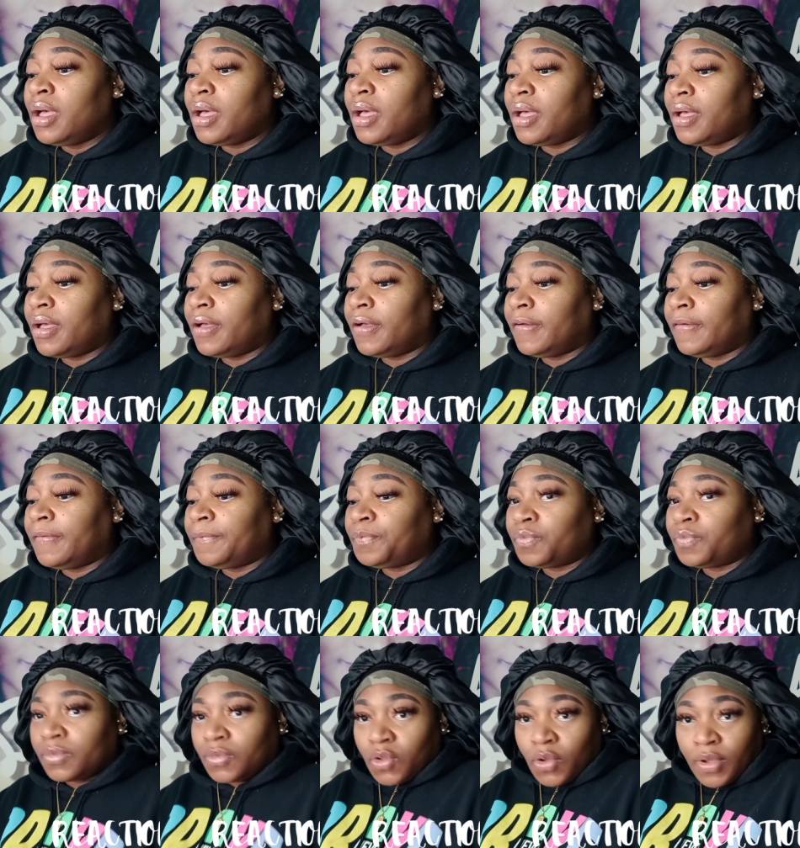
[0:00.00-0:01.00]

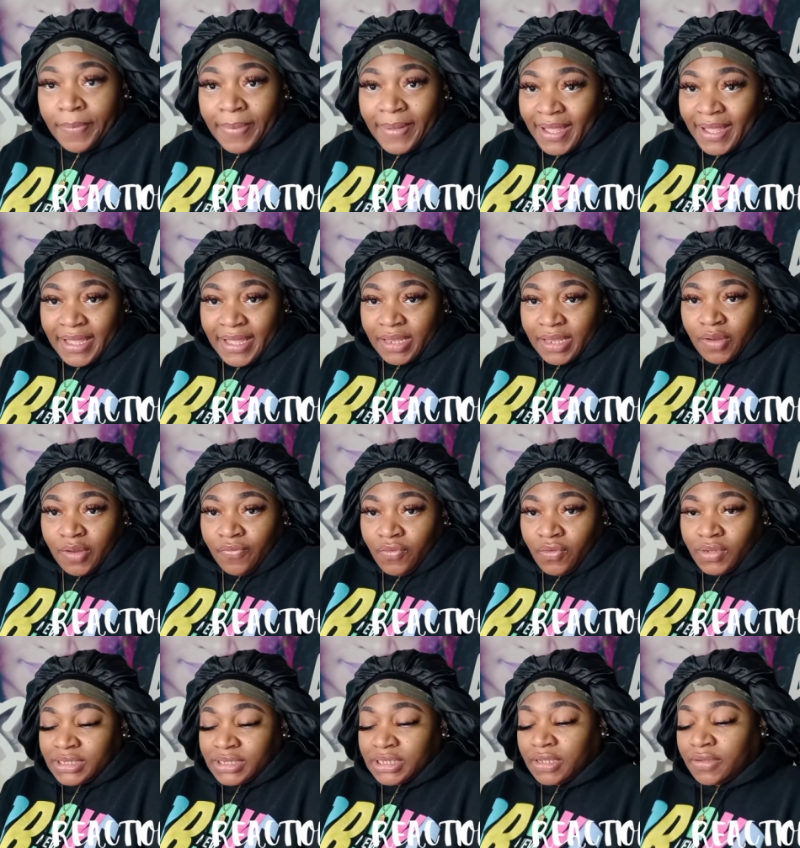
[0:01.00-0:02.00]
Um, or behind the
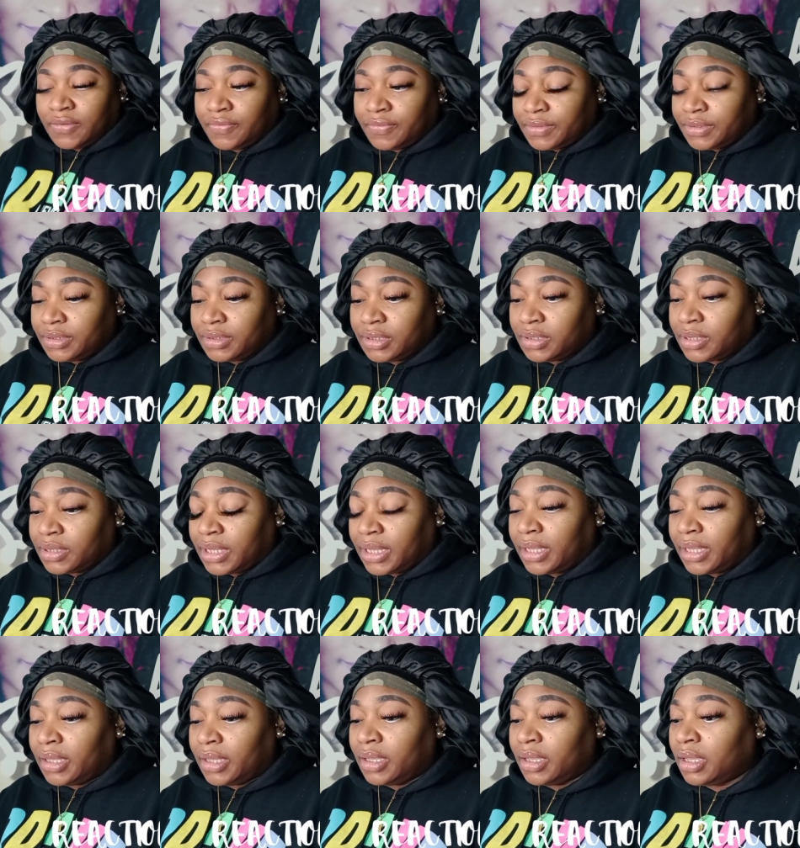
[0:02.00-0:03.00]
voiceover,
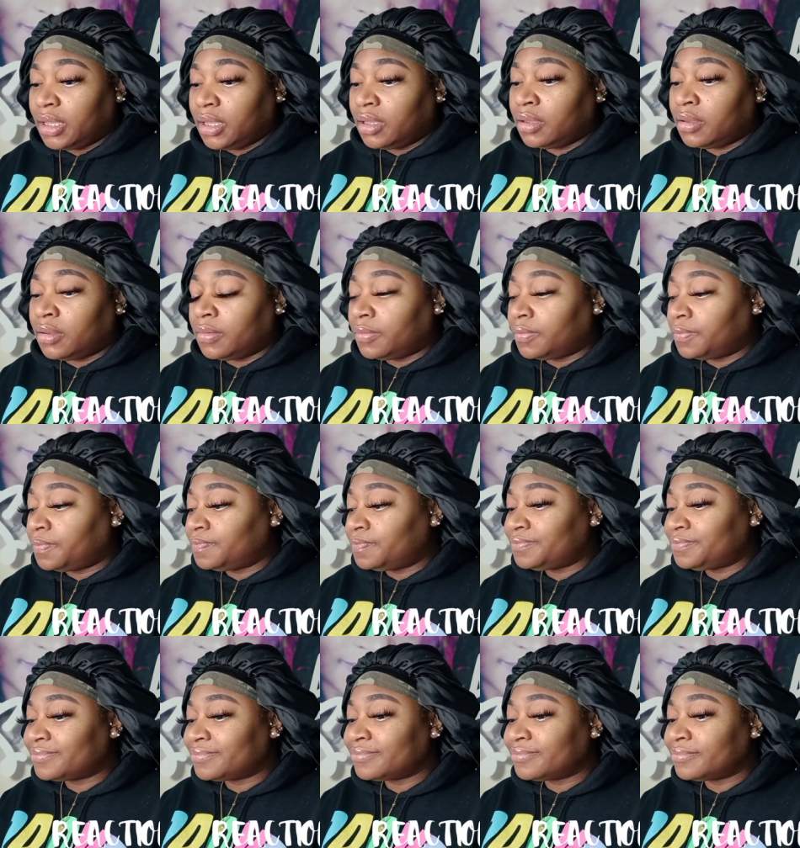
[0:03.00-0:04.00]
okay. Um
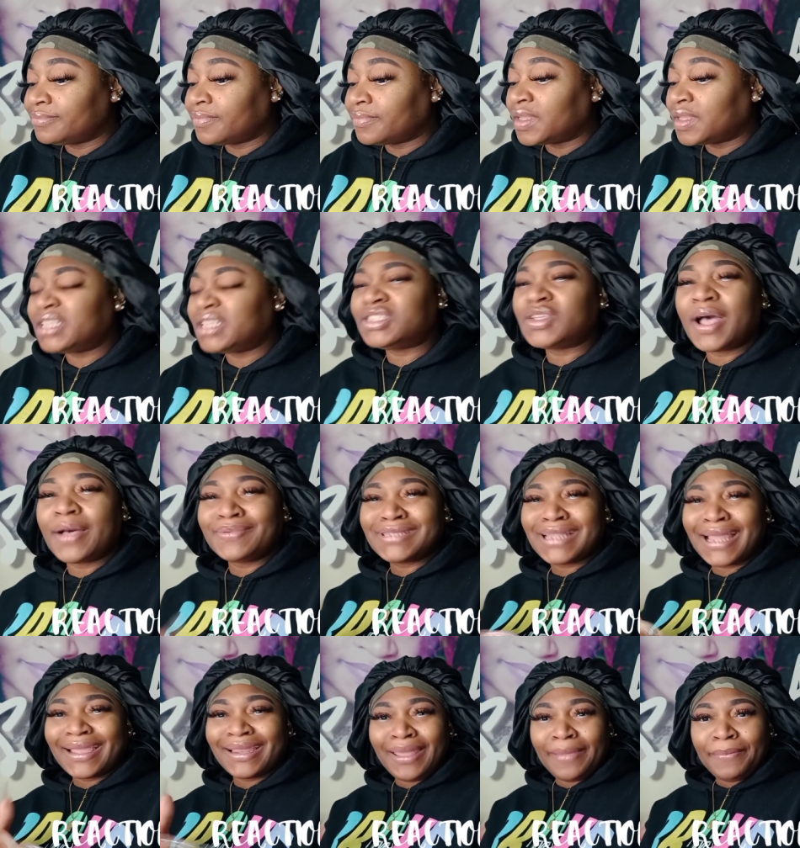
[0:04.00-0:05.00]
and so I was
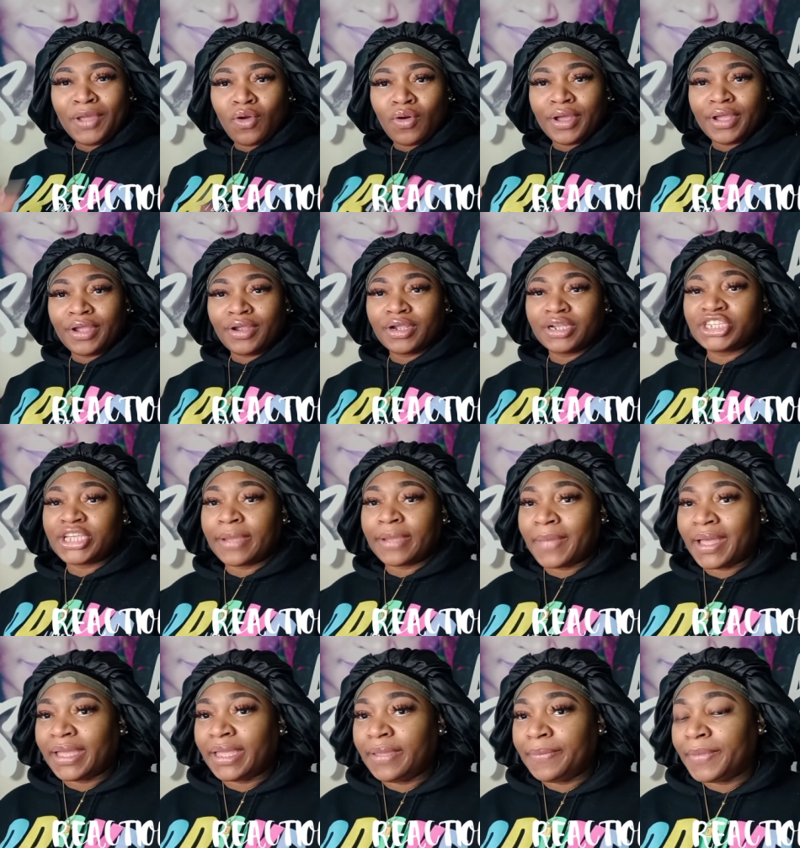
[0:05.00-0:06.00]
like, let me go in here and check
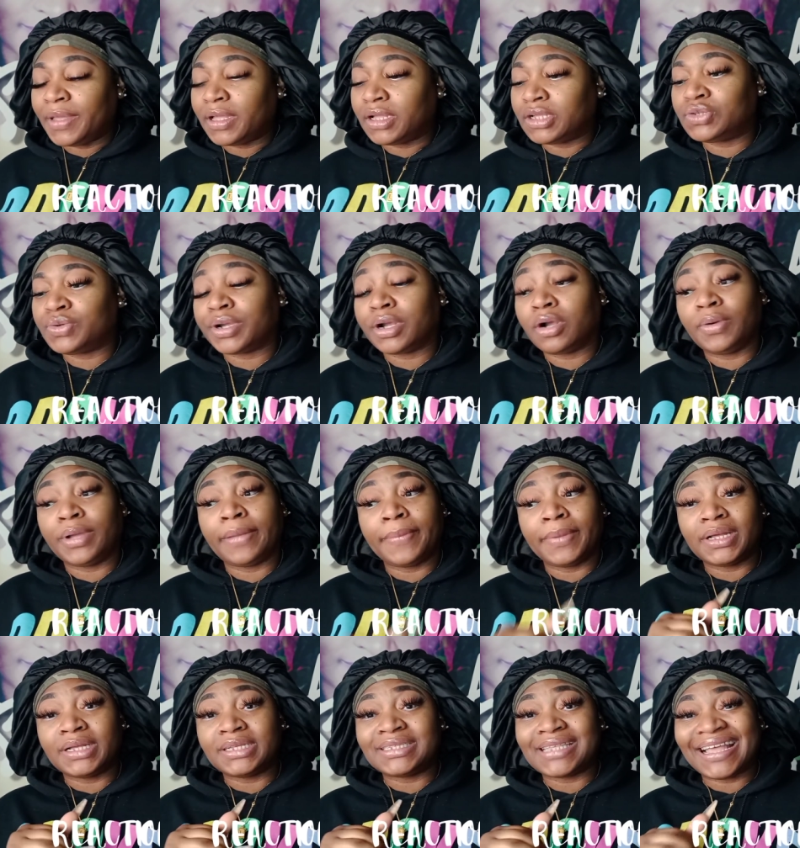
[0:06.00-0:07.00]
my emails real quick
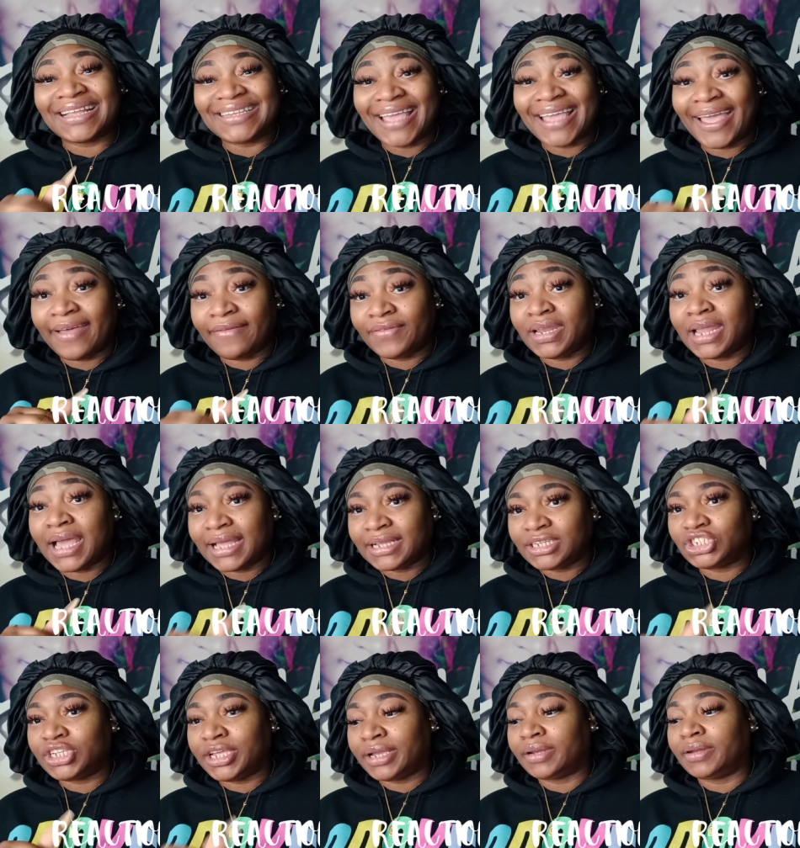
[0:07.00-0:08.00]
because I have not
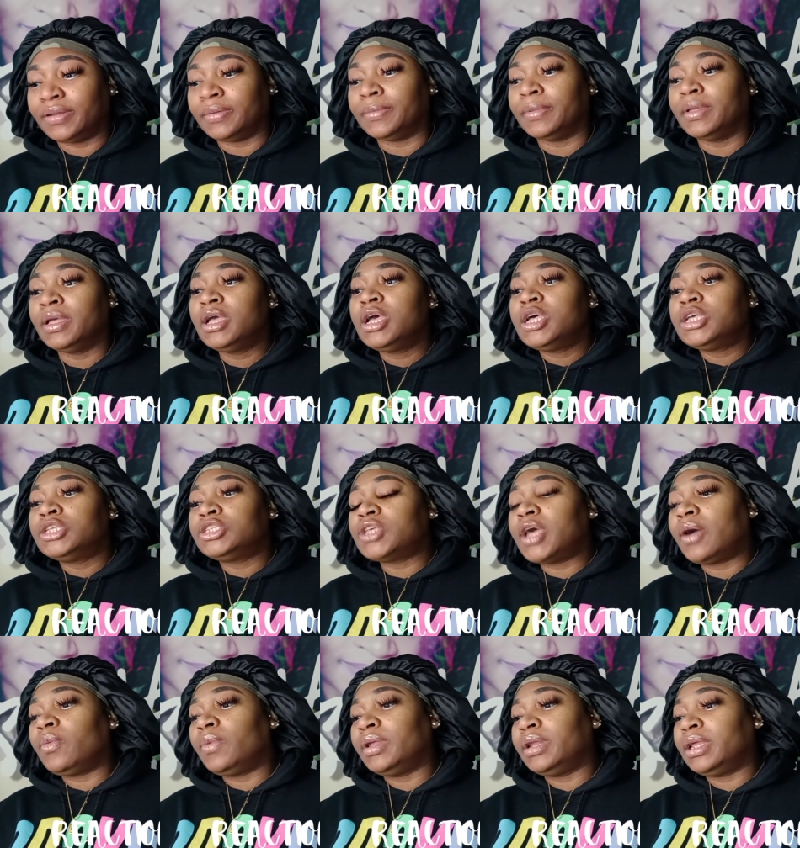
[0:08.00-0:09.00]
checked them. So
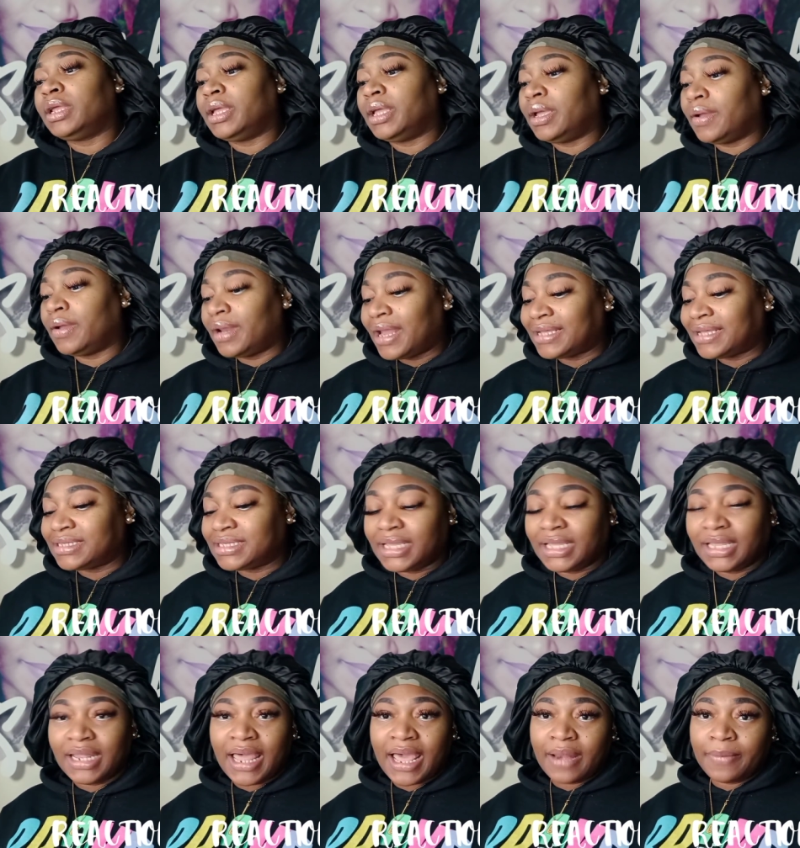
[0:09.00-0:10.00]
I went in here and I see
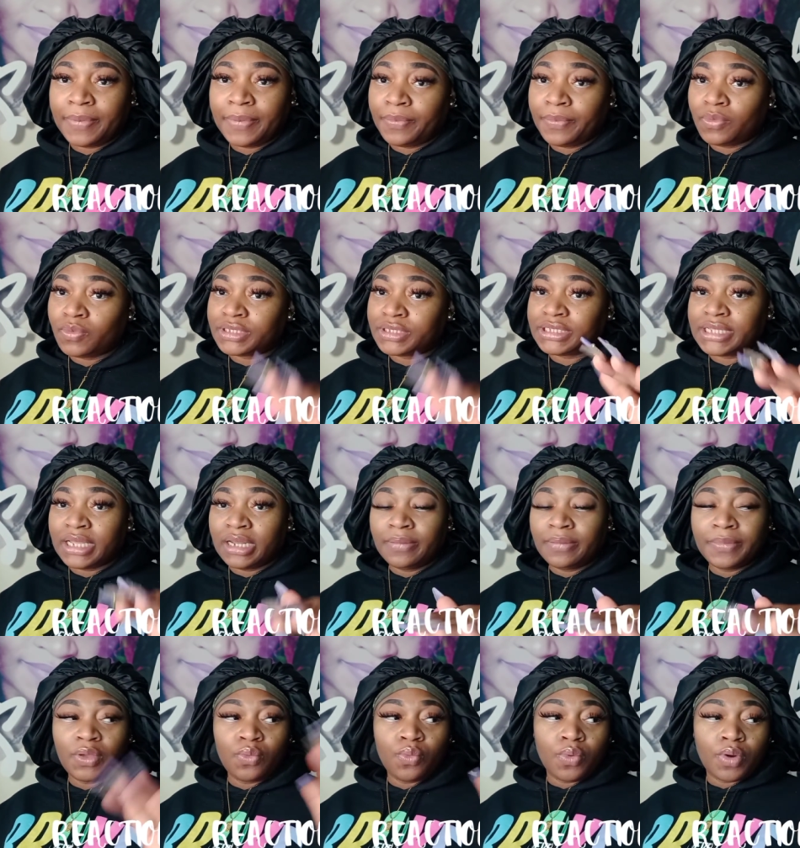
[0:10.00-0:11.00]
a lot of people was
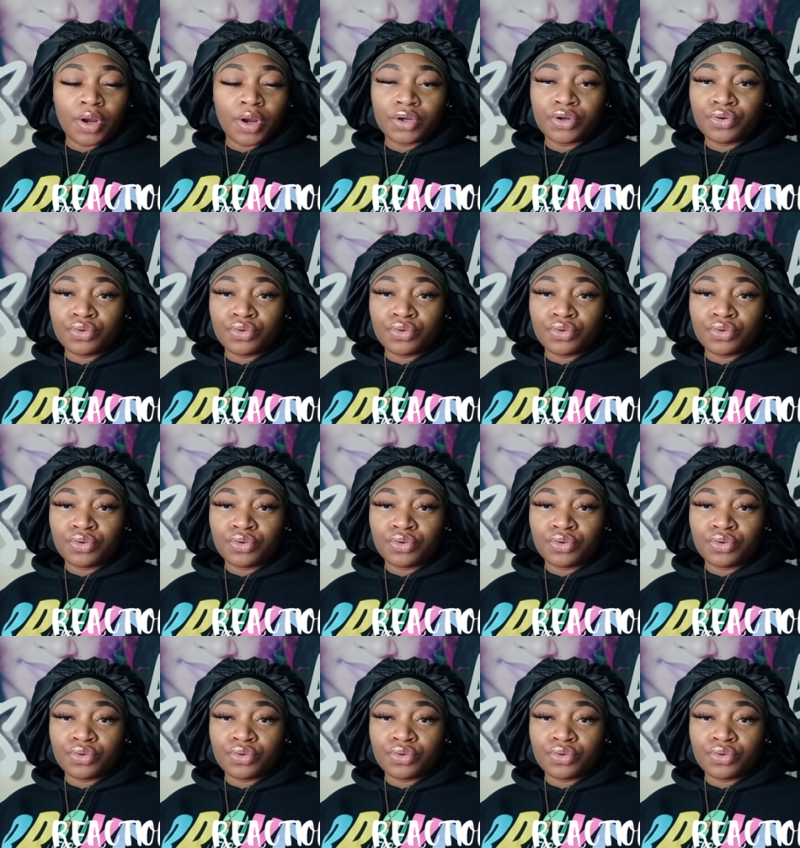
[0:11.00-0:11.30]
telling me where to